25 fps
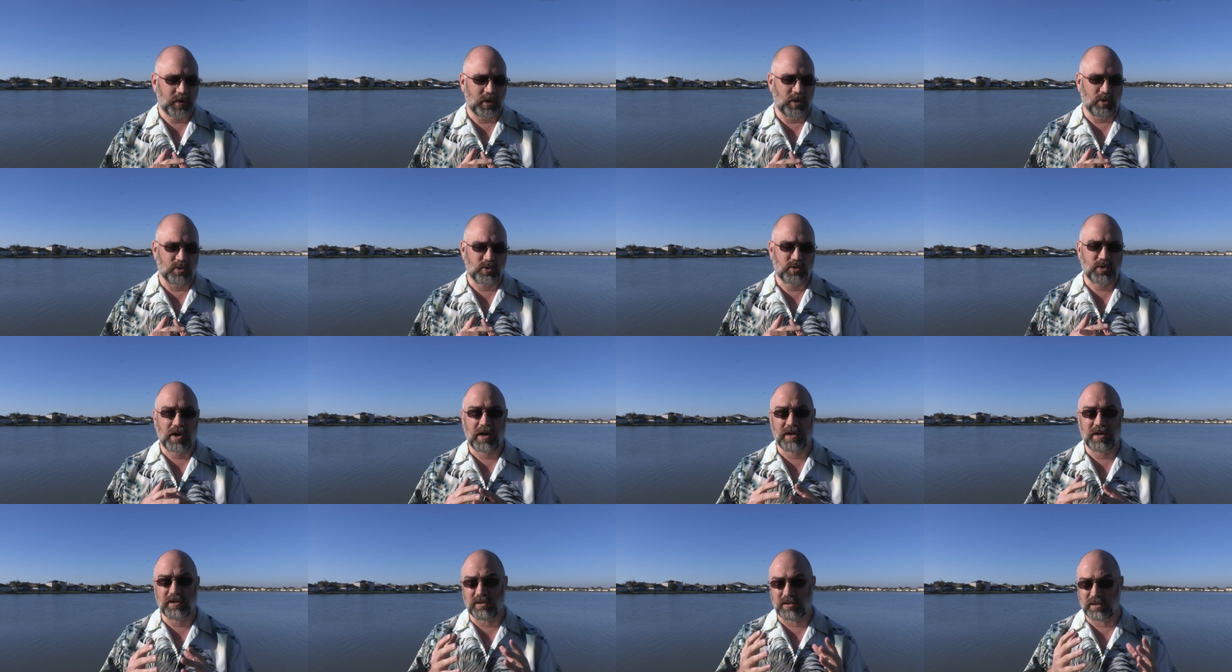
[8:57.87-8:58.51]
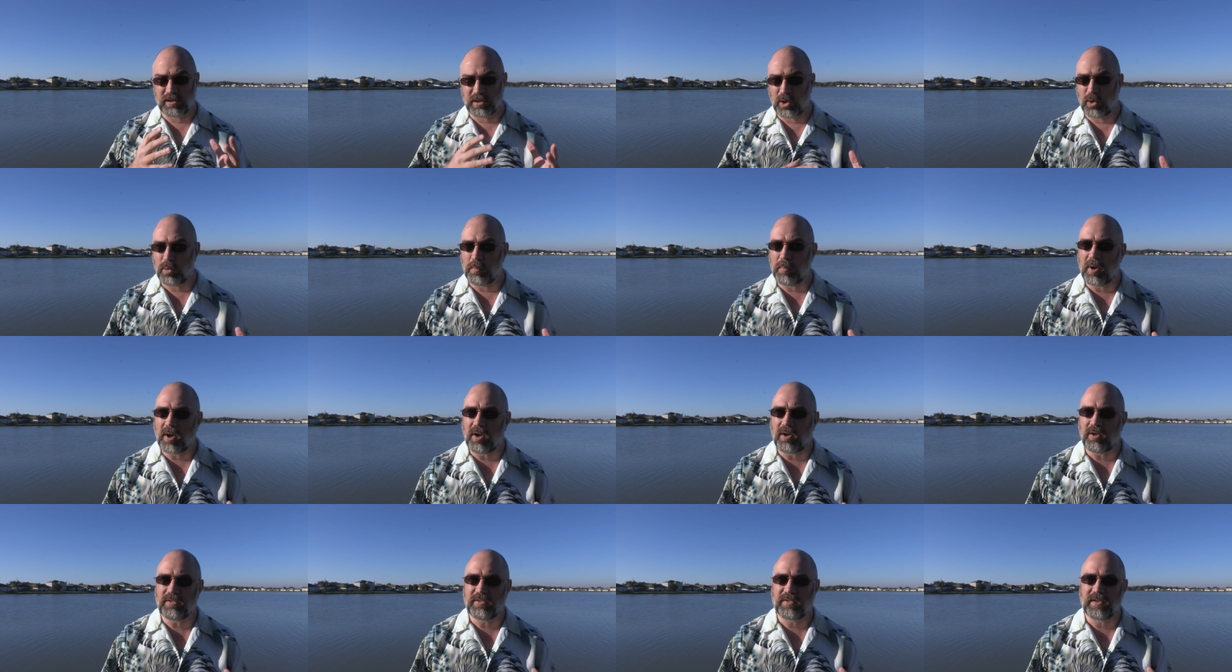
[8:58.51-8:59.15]
you know trying to
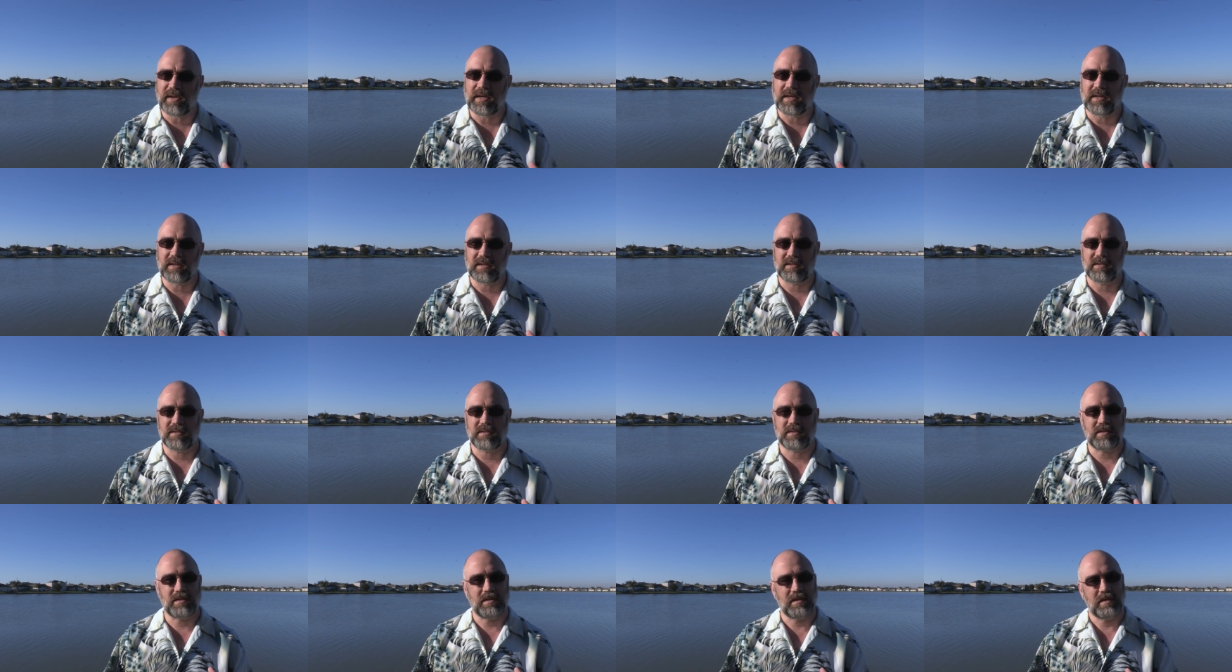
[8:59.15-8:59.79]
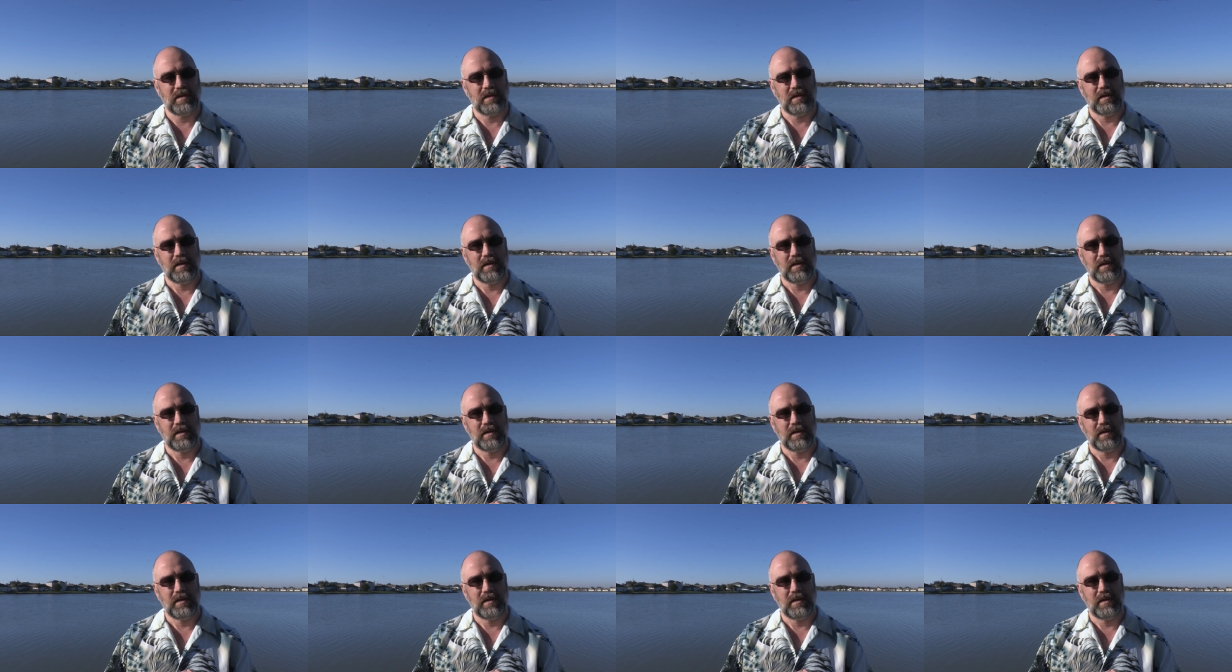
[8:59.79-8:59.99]
lowball things